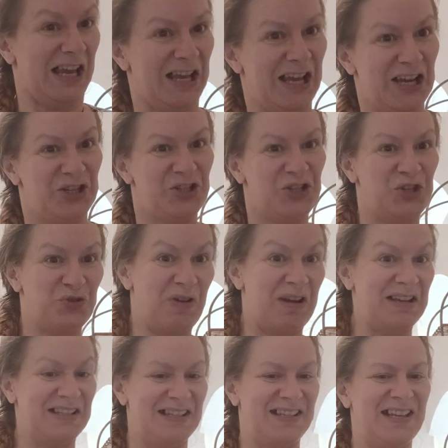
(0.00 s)
As she
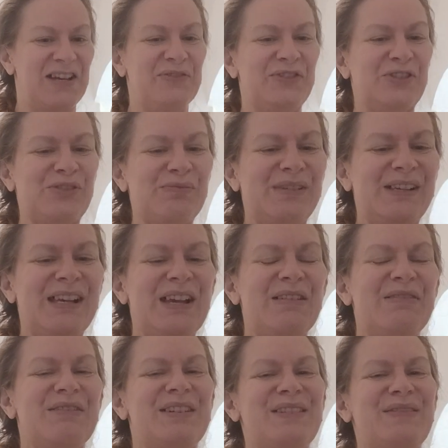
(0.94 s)
straightens herself up,
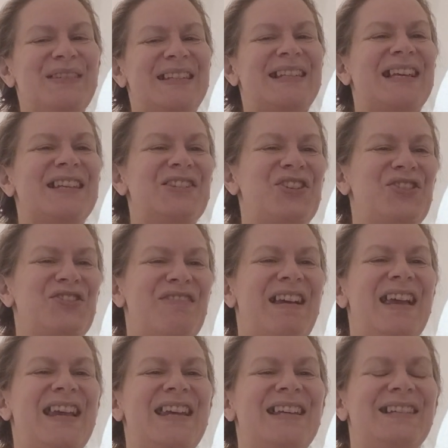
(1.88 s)
we want to be sat
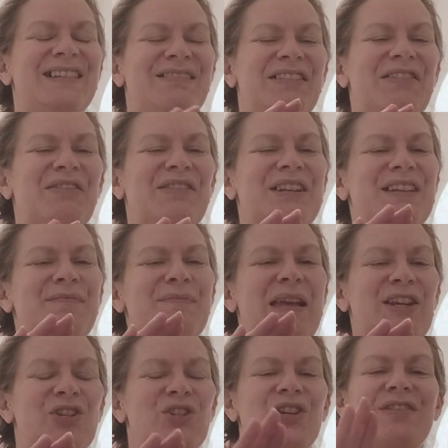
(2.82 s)
straight. We want to
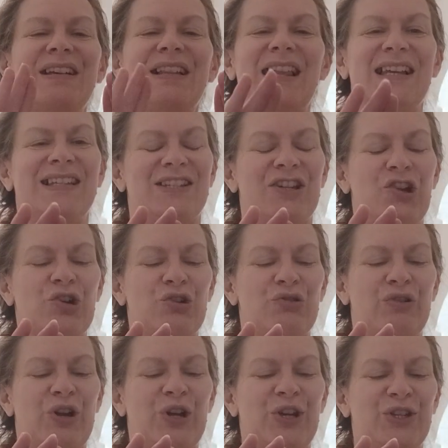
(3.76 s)
make sure our legs are not
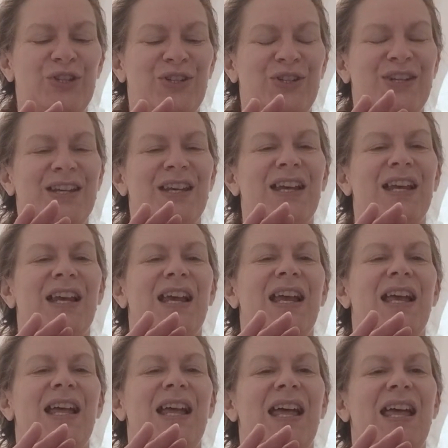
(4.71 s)
crossed.
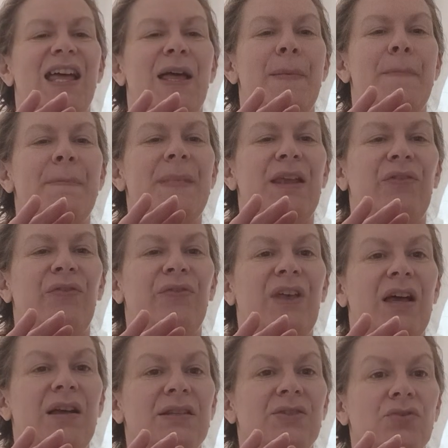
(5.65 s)
If
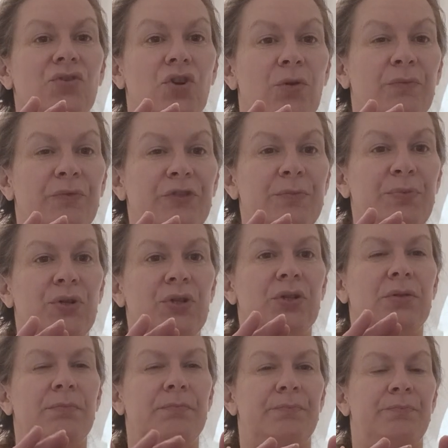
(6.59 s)
that's
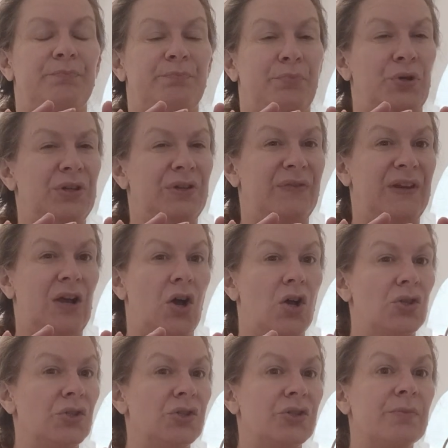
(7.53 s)
uncomfortable, put your feet
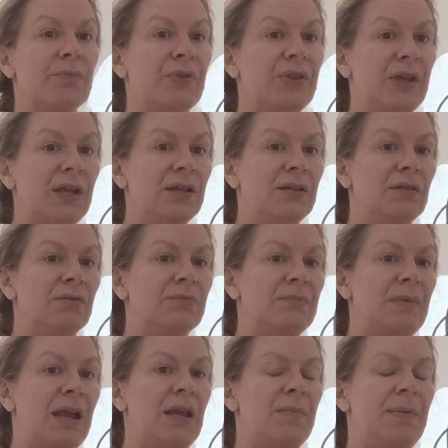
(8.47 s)
on something
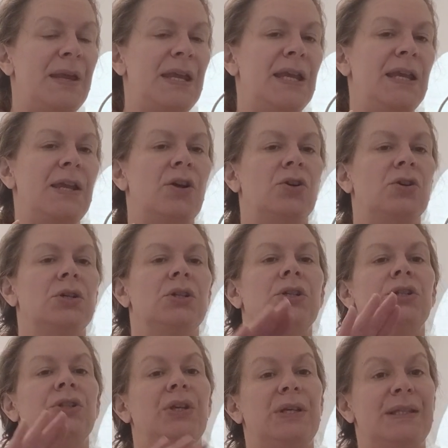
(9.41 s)
maybe,
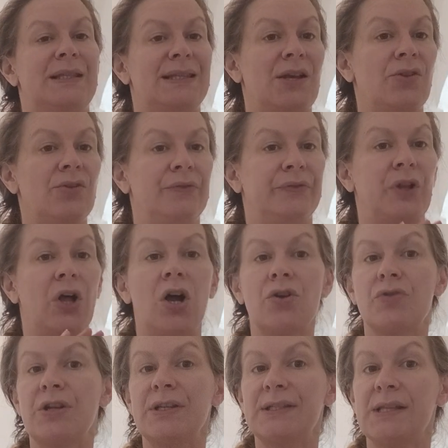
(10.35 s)
or you can sit on the
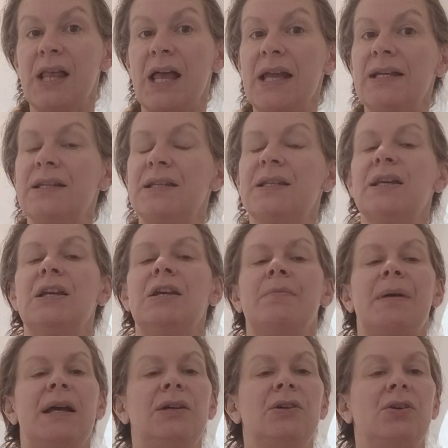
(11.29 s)
floor cross-legged
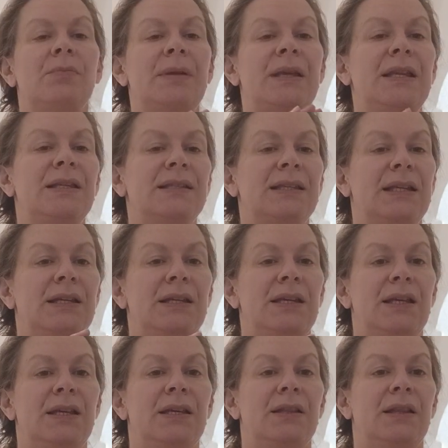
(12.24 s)
by all means in
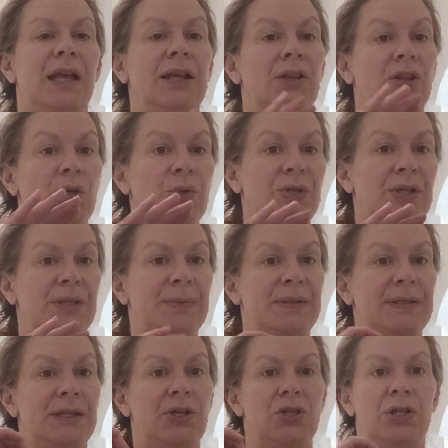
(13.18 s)
a like lotus
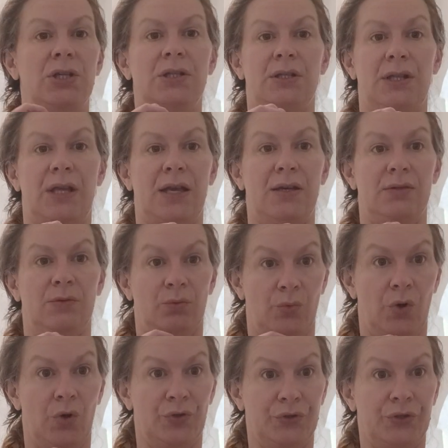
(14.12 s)
position. That
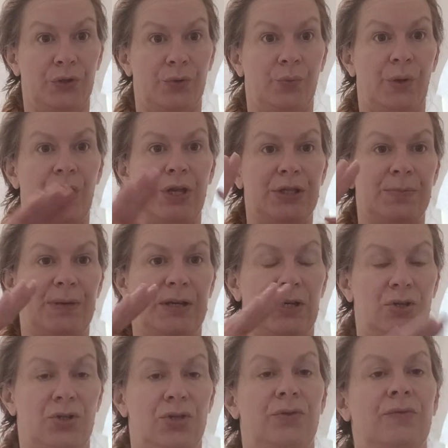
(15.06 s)
also works
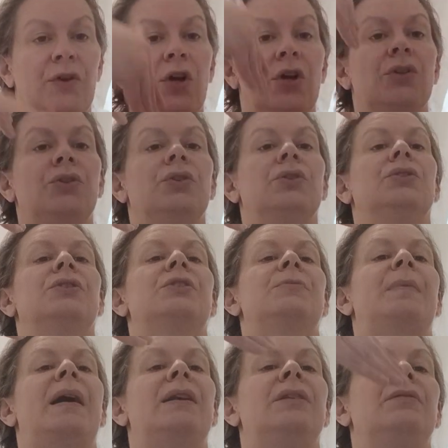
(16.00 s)
because you've got your
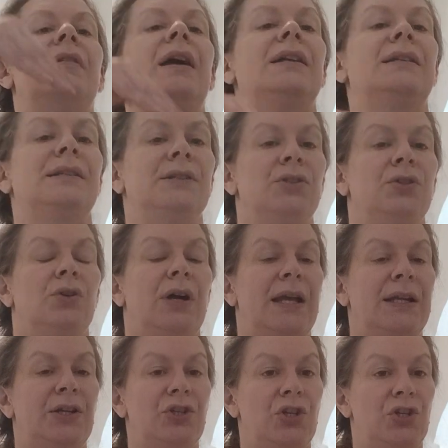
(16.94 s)
spine erect and your
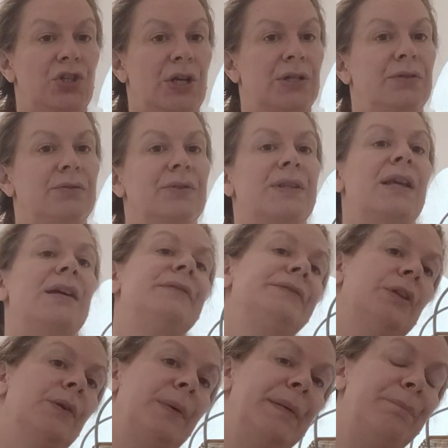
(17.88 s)
energy channels are
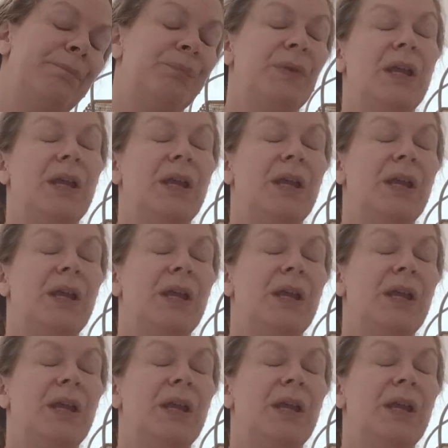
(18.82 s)
flowing.